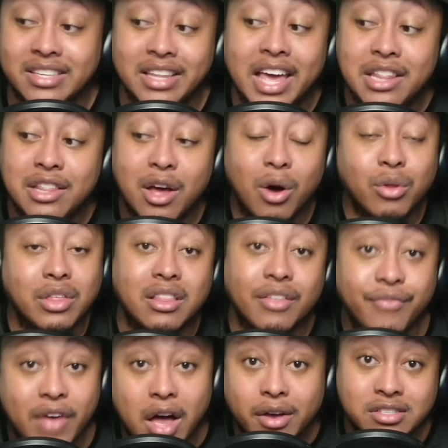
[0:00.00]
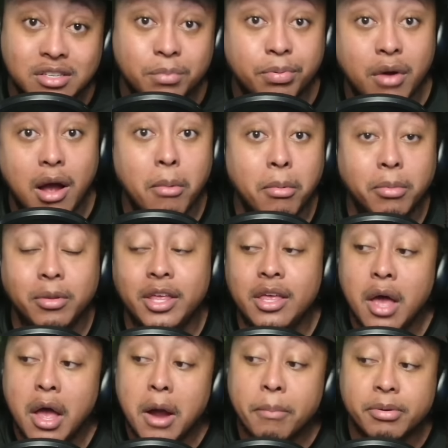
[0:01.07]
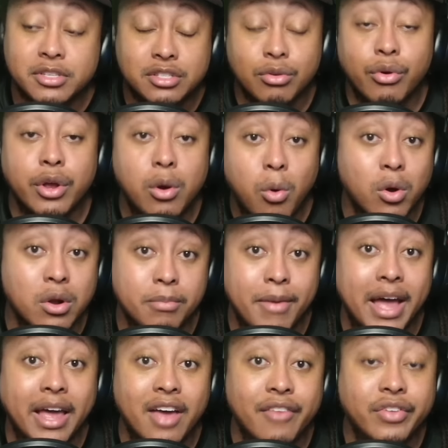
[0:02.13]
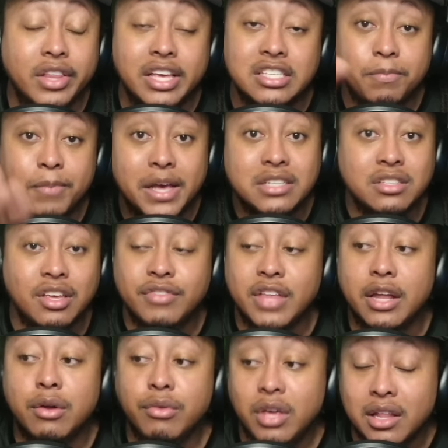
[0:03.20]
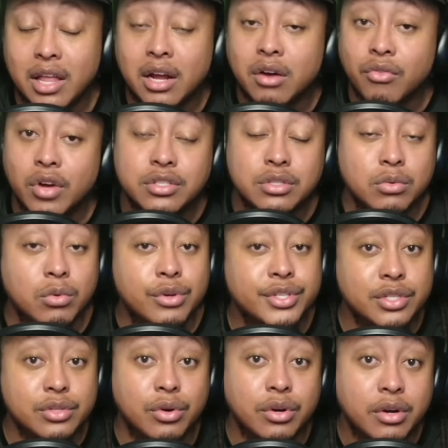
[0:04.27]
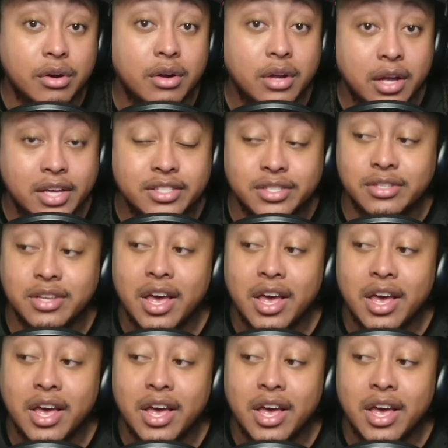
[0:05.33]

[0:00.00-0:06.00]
And they know that the Falcons are probably pursuing quarterback heavily, especially if they don't get like a Russell Wilson or a Kirk Cousins.